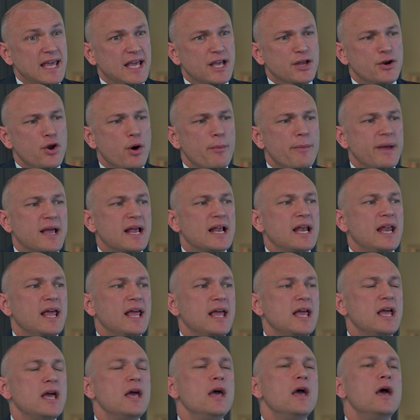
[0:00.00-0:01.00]

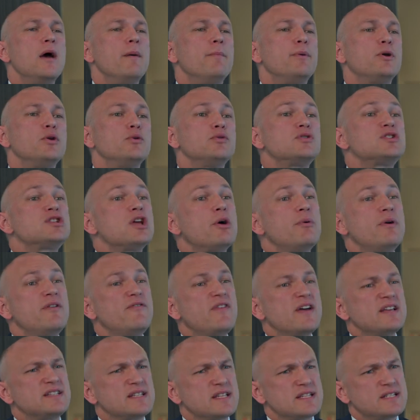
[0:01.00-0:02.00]
economically, but also
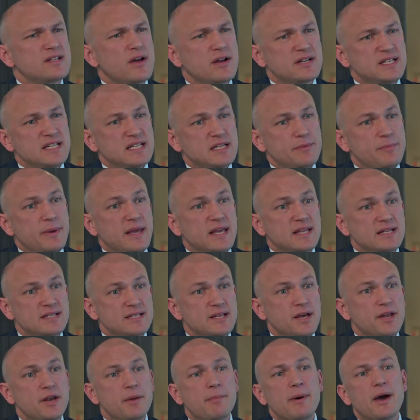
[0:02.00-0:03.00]
investors starting to be
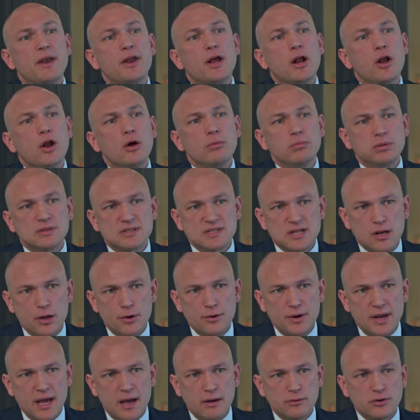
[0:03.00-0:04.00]
concerned about a global
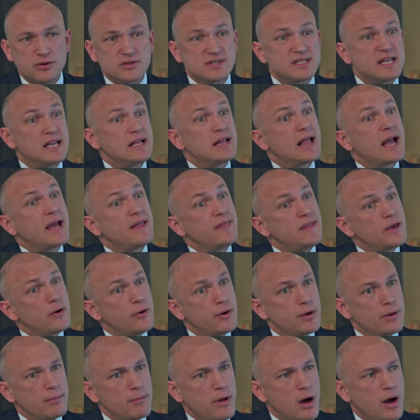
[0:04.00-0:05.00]
slowdown. You're seeing that in the
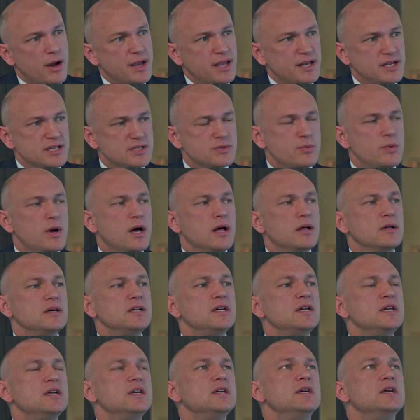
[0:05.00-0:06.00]
oil market as
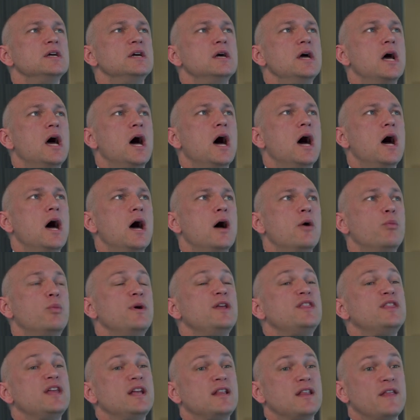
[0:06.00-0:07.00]
well.
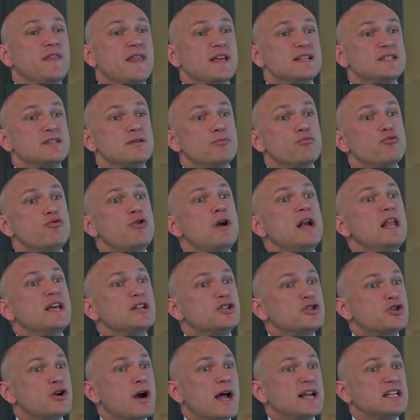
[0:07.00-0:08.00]
We think that there's some really
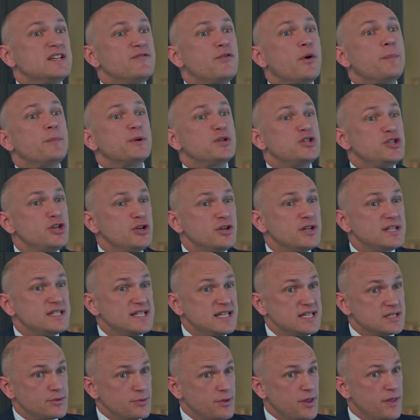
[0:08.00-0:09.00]
attractive
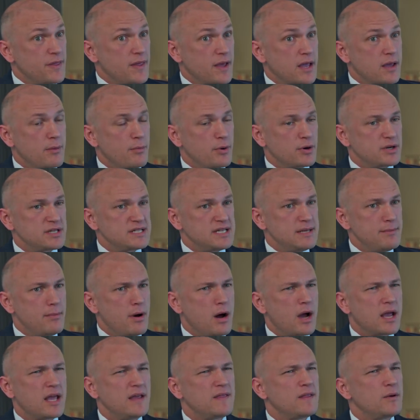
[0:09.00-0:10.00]
opportunities within the commodity
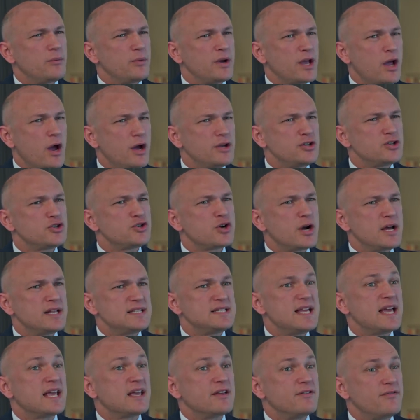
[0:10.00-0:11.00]
market that we're going to try
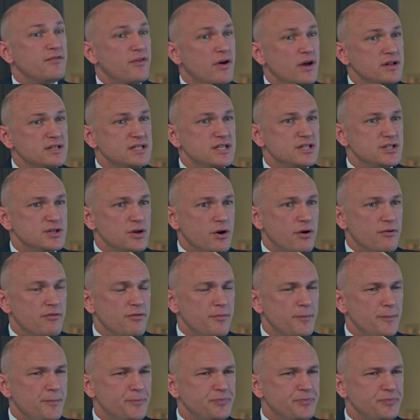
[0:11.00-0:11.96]
and take advantage of.